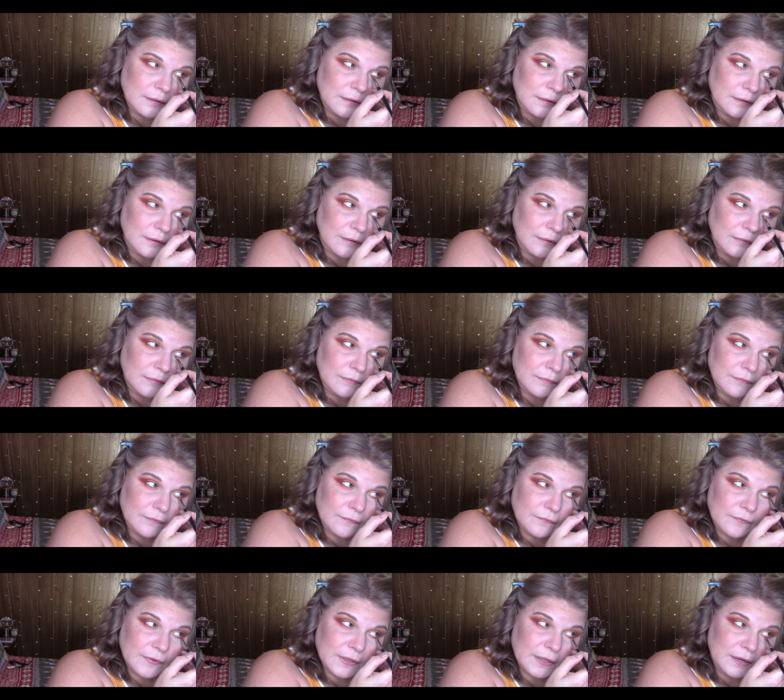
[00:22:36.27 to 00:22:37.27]
you know,
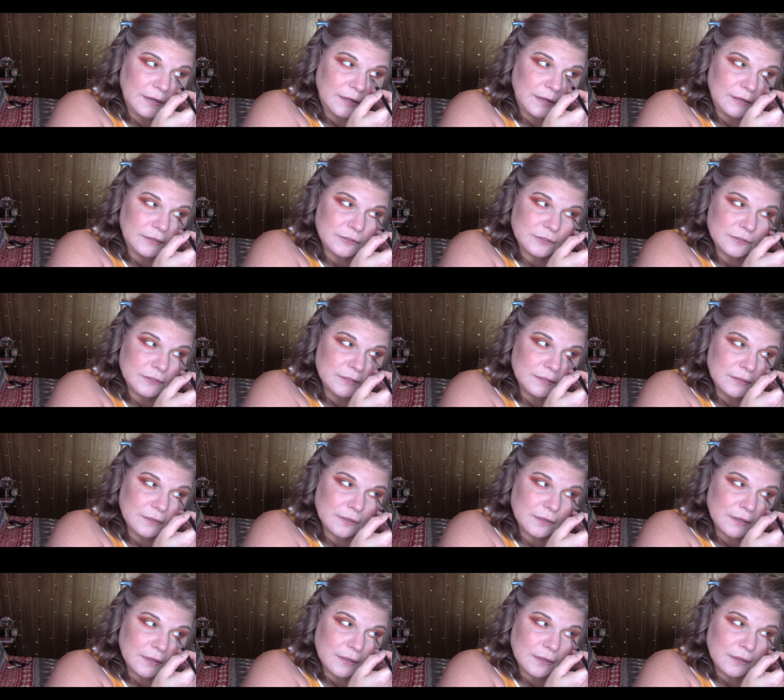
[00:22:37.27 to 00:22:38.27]
finished
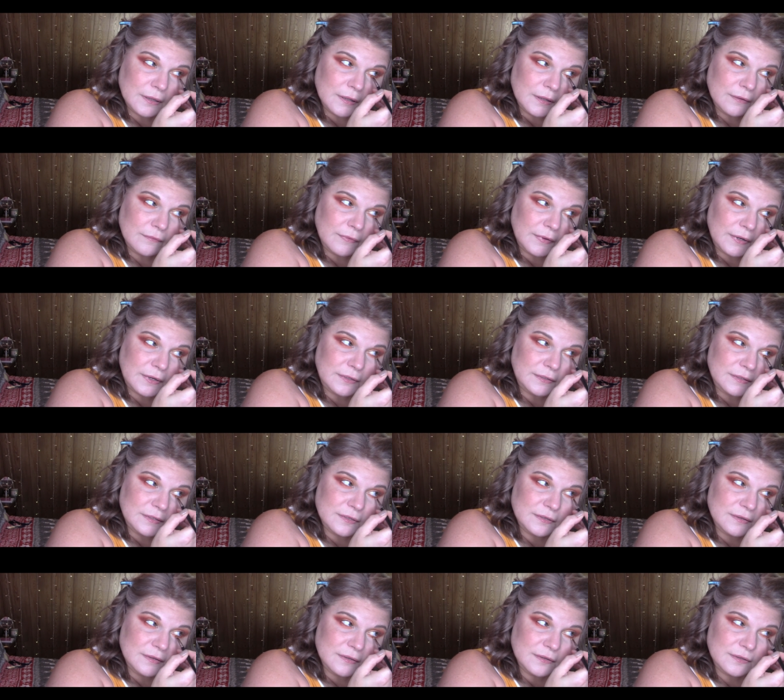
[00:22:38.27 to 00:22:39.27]
if I didn't
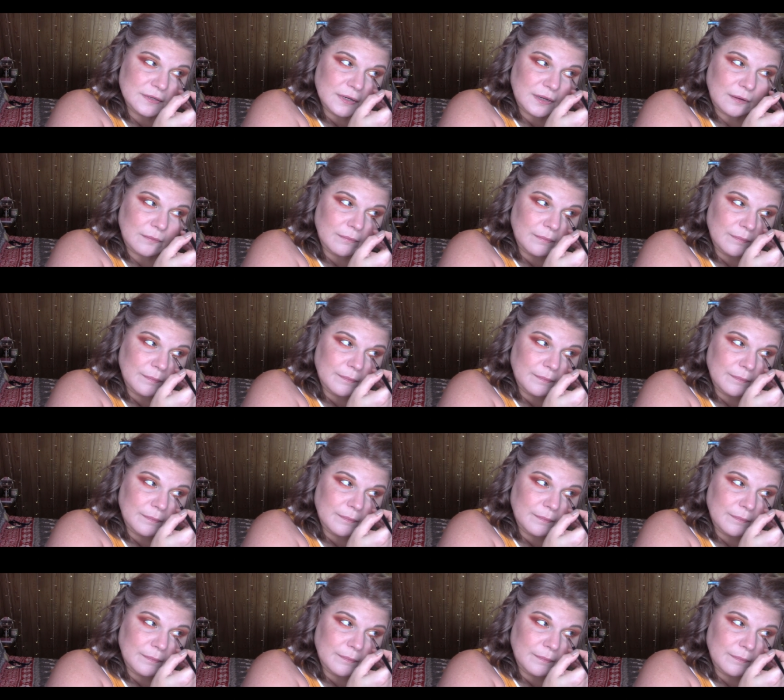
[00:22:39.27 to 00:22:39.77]
stick a